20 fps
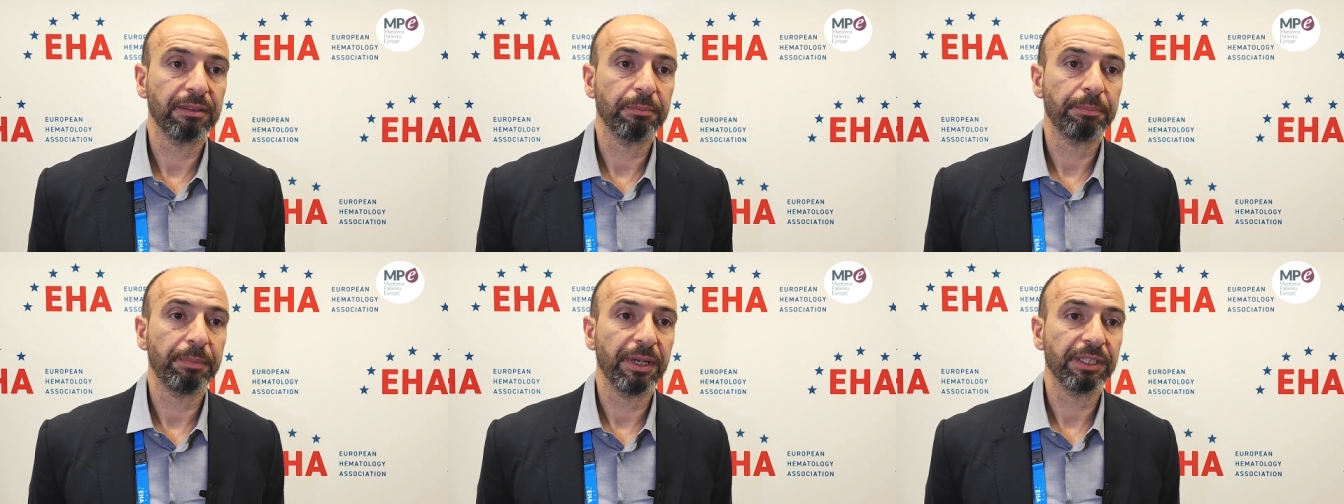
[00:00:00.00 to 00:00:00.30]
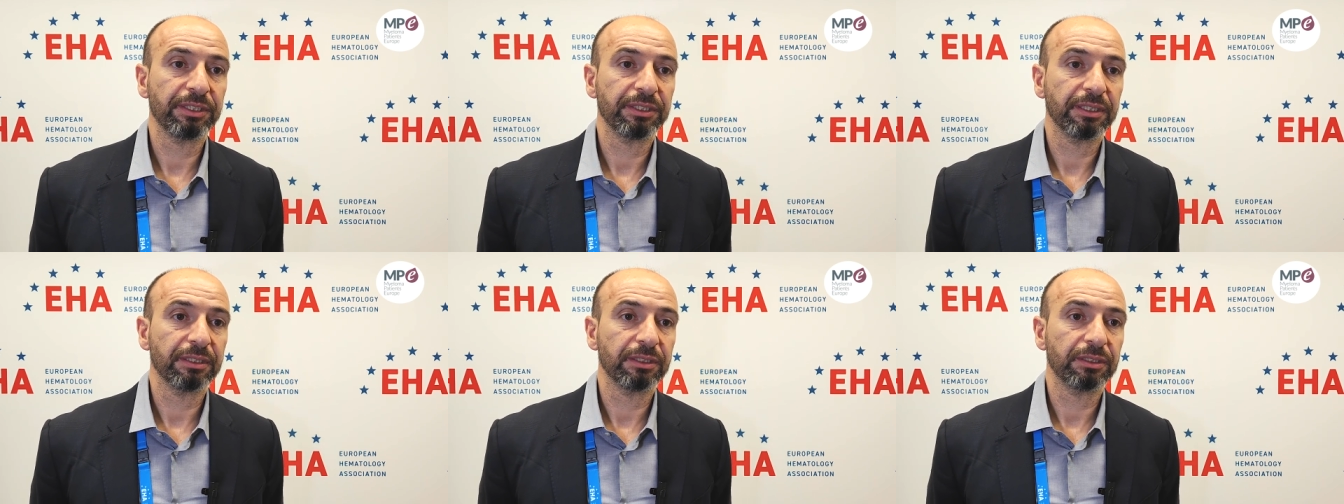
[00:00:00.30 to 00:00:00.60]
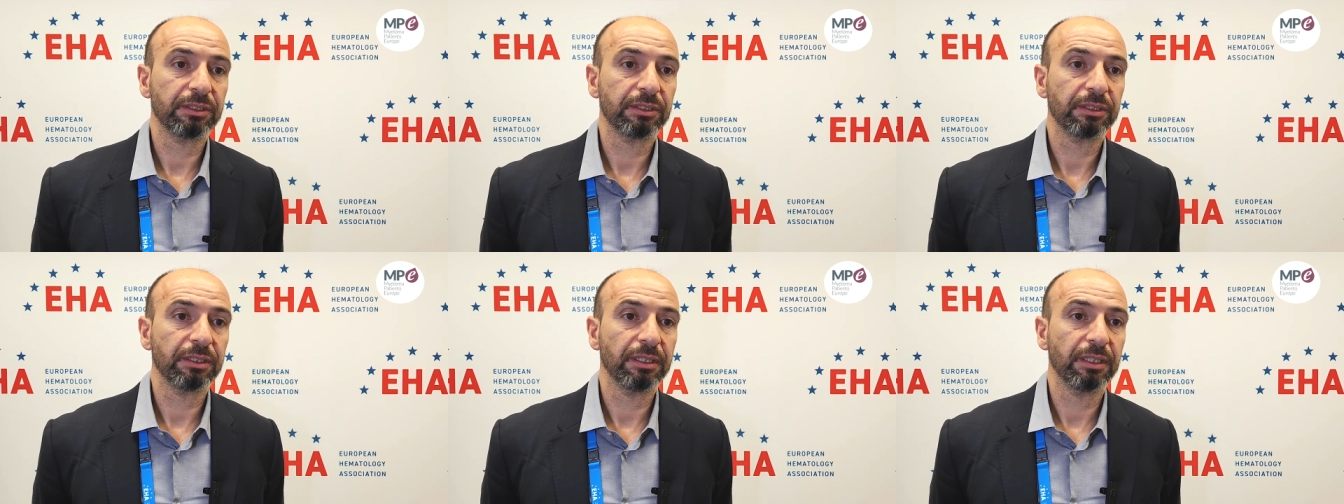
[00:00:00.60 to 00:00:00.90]
The
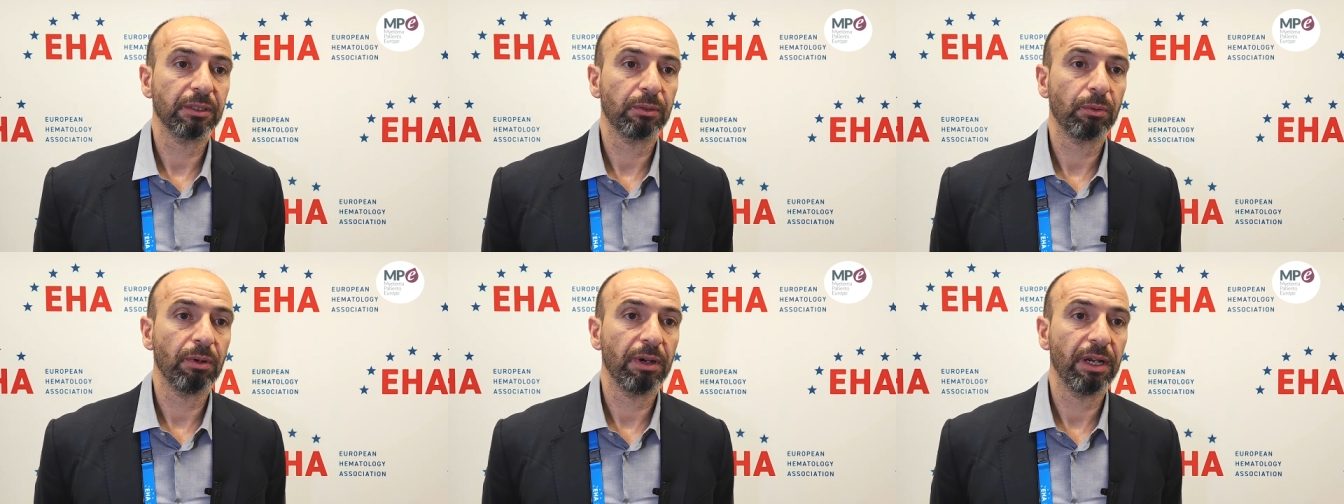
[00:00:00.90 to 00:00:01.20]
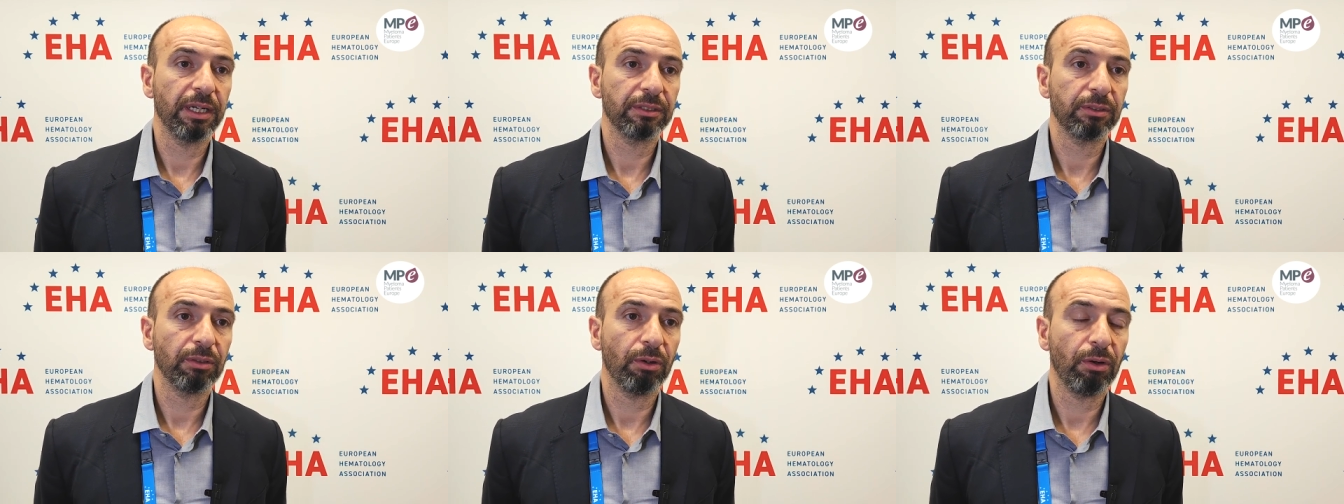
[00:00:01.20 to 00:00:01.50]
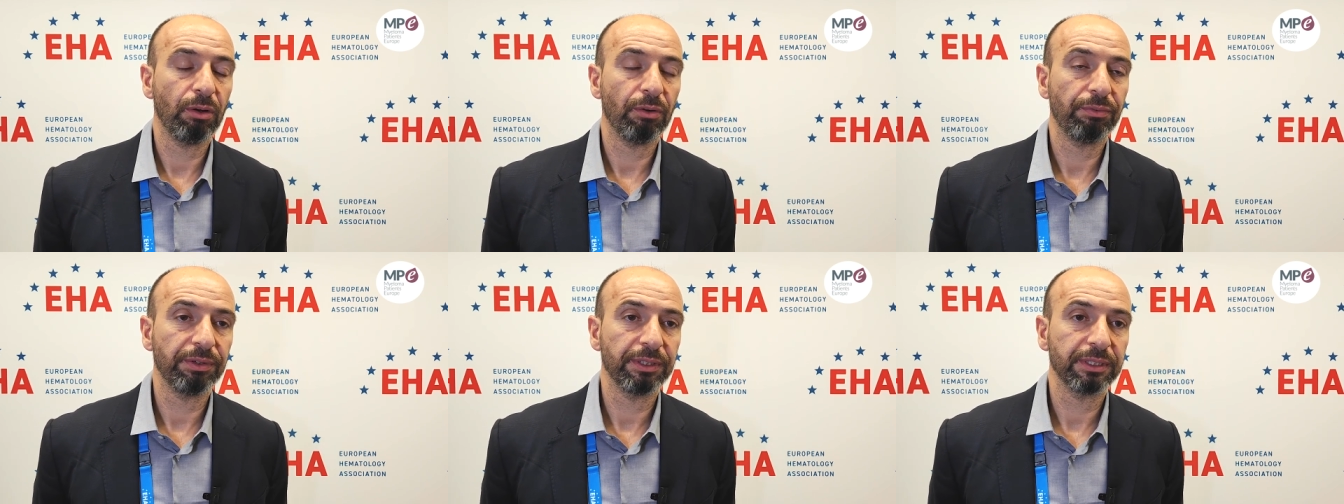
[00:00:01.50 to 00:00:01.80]
patients uh, quite
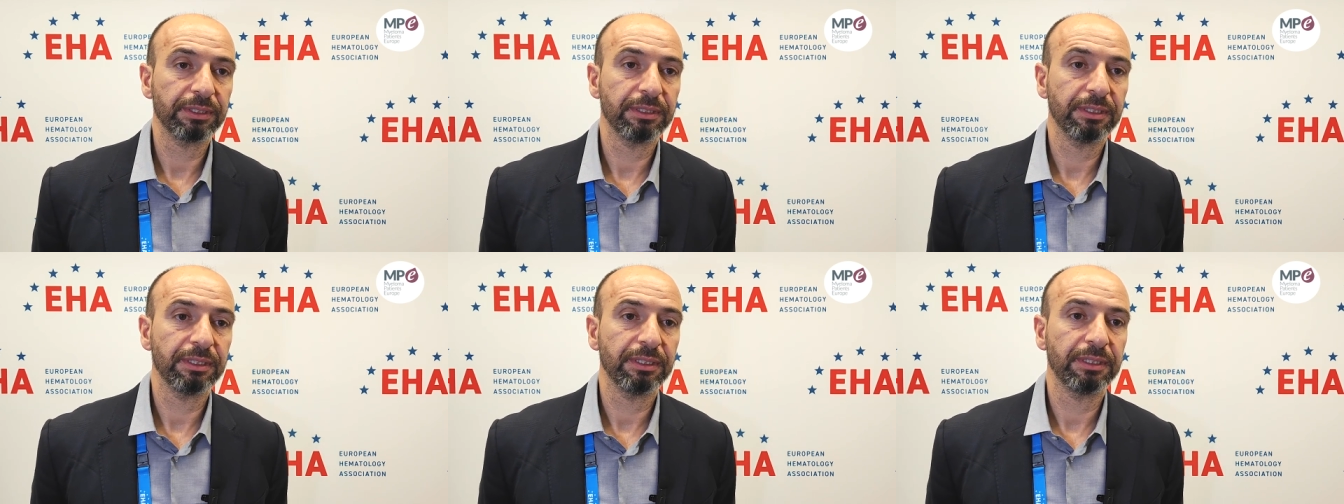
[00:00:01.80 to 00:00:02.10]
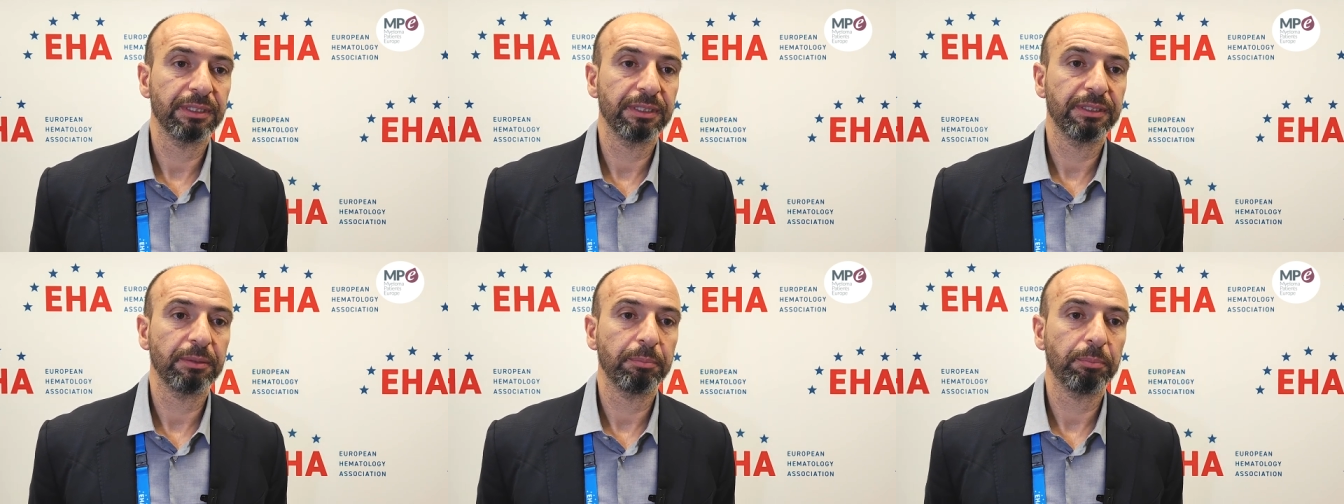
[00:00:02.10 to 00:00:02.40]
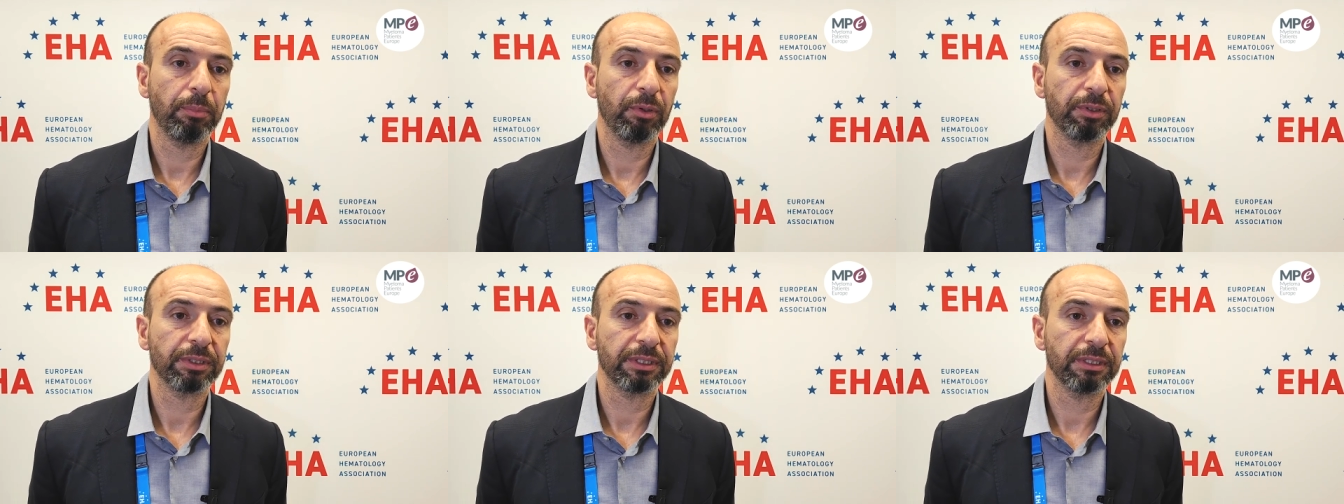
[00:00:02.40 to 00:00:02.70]
often uh,
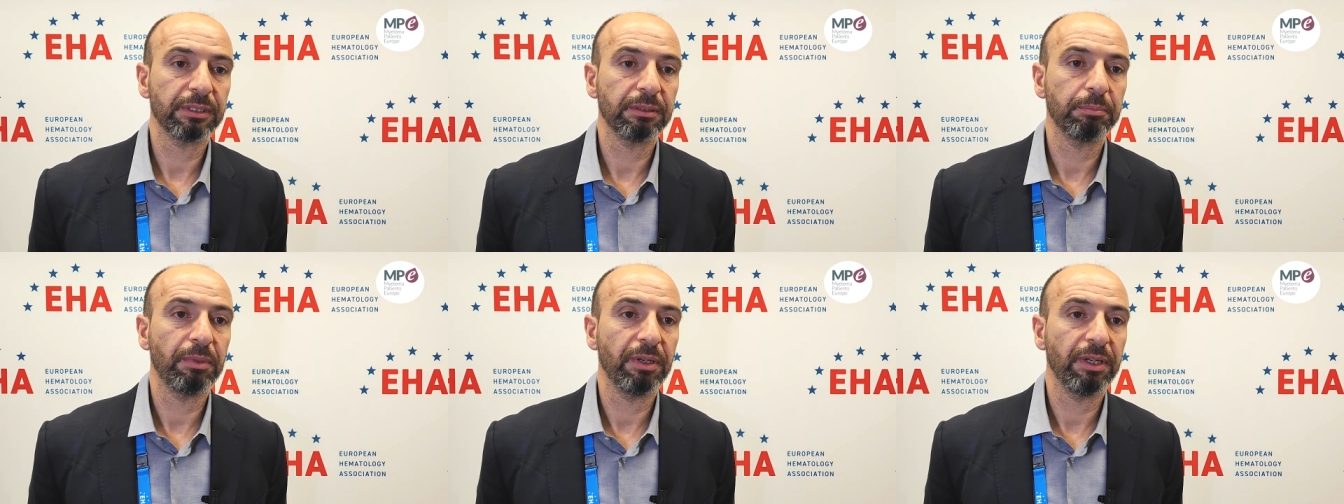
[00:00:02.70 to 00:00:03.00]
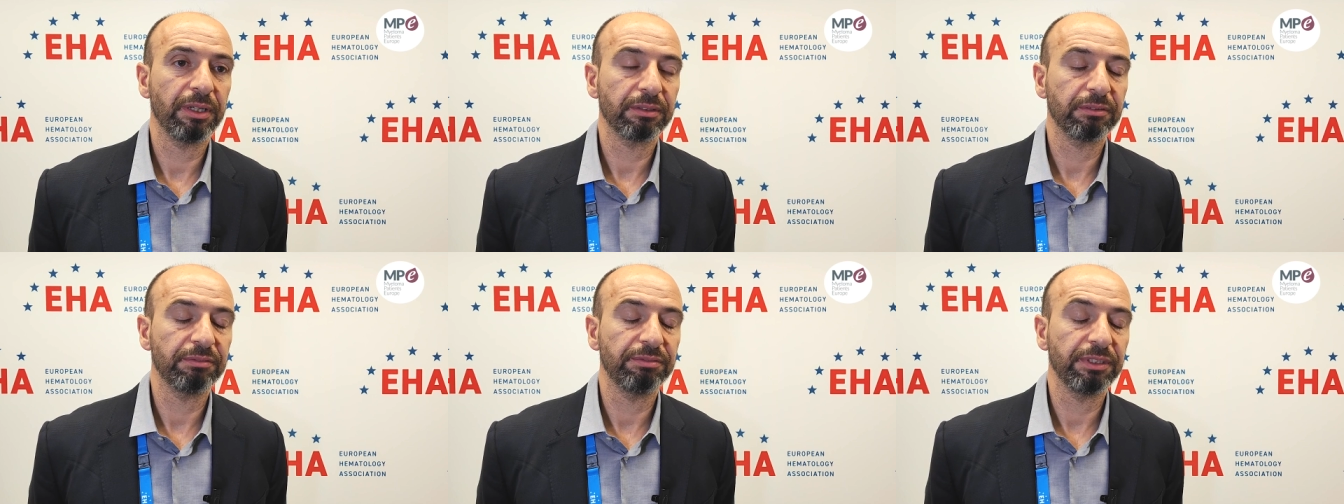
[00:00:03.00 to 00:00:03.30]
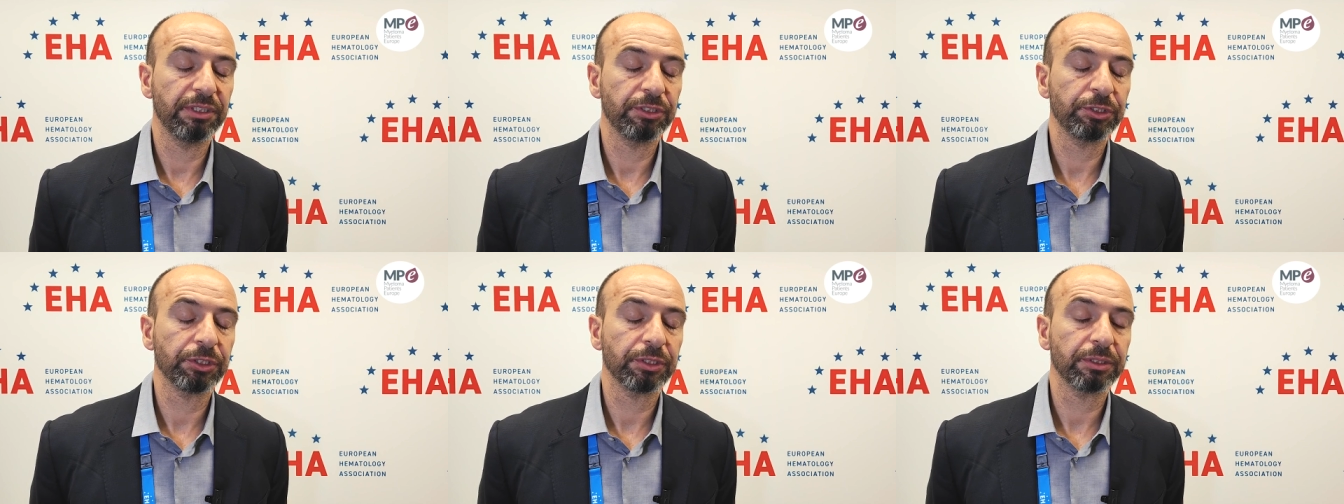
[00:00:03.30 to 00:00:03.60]
reported blurred
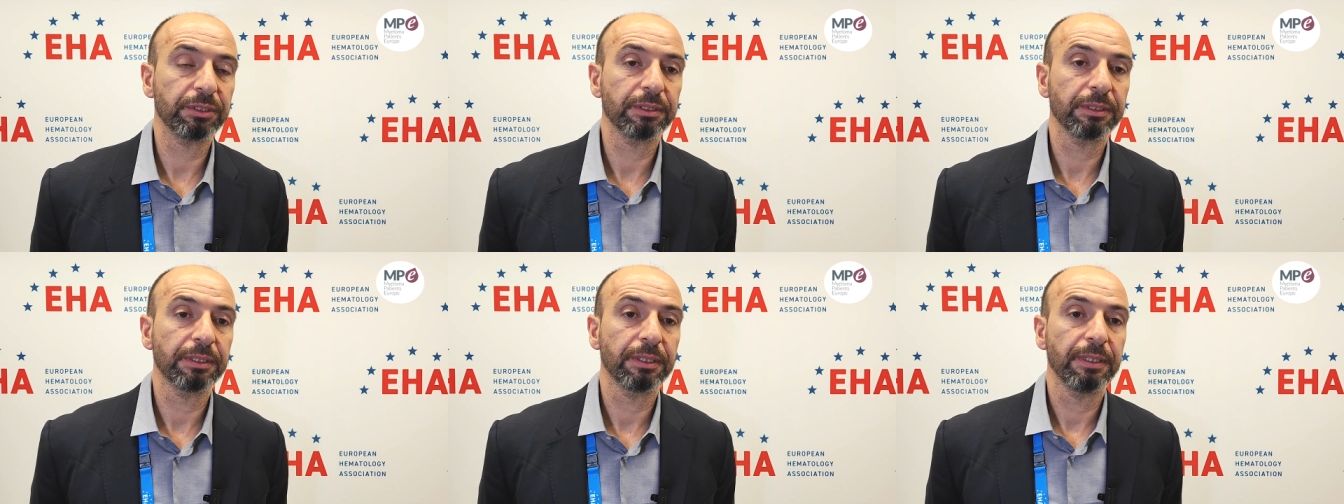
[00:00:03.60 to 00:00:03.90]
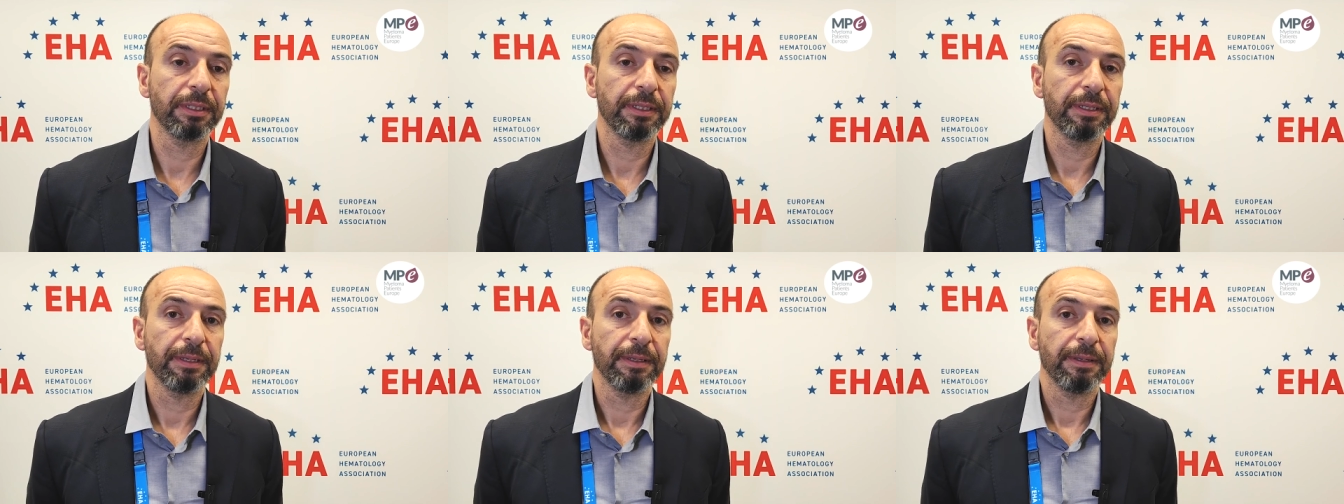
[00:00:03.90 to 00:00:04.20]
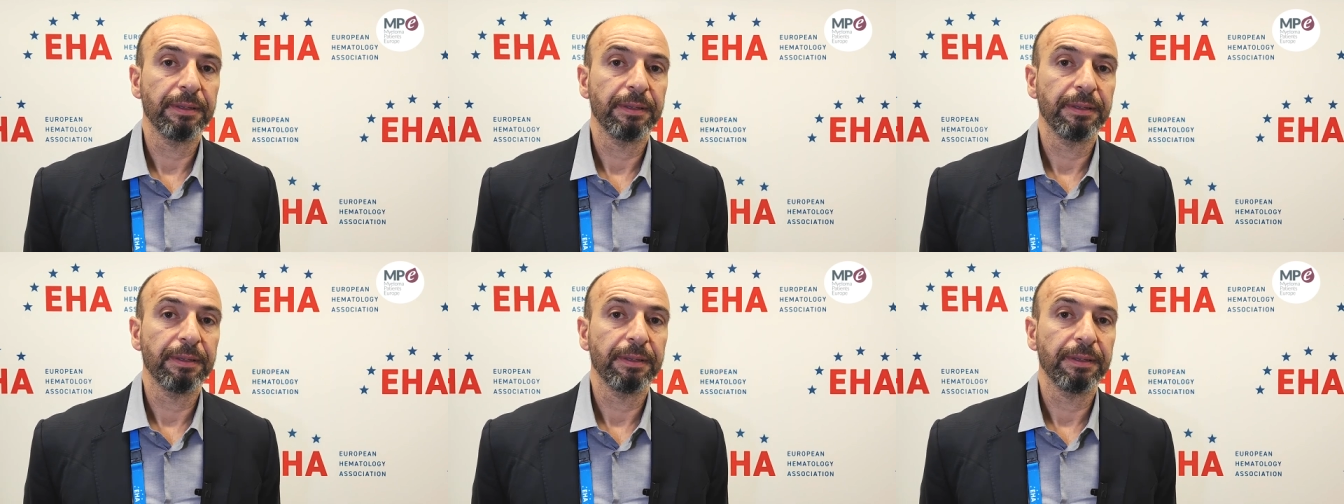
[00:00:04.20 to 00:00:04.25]
vision.